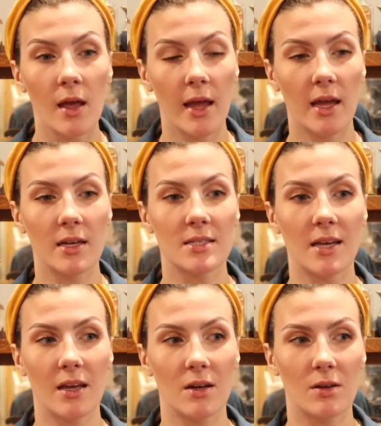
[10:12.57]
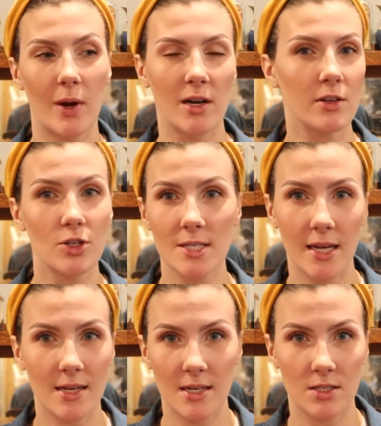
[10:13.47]
And he's like, why don't you just
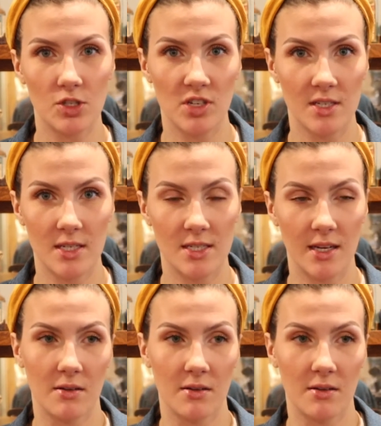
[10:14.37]
take a test just to see?